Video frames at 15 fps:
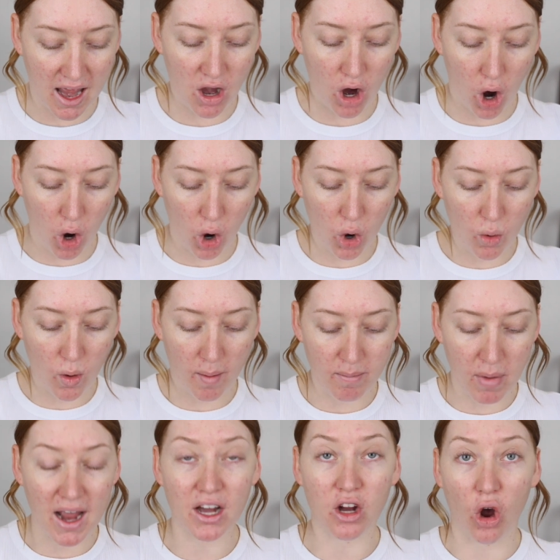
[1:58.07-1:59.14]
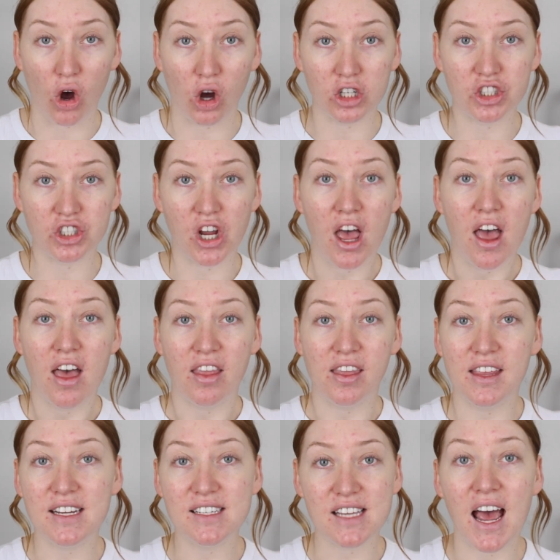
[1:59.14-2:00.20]
And oh my gosh,
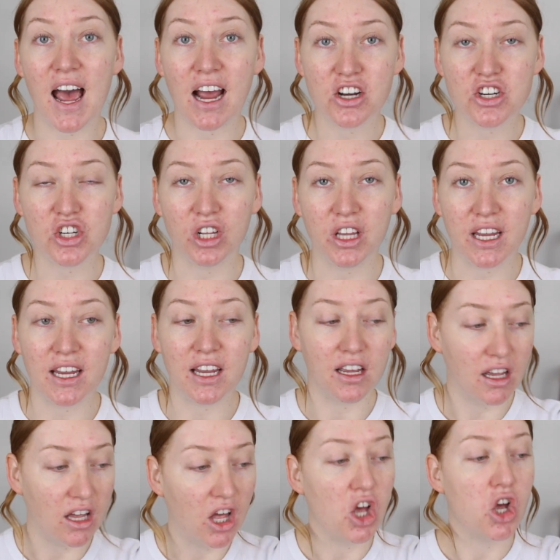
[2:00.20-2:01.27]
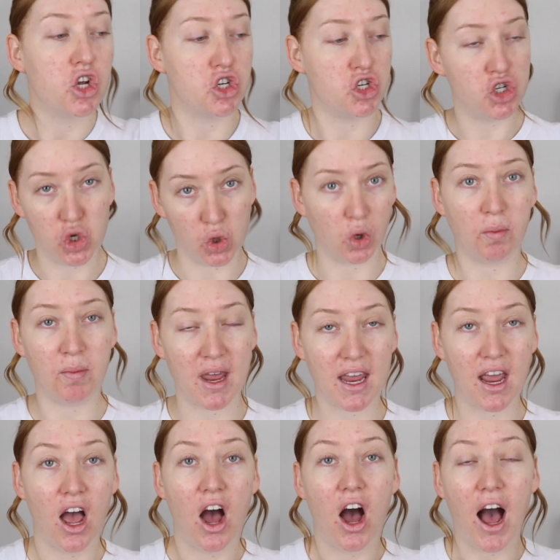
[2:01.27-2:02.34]
this actually shook me.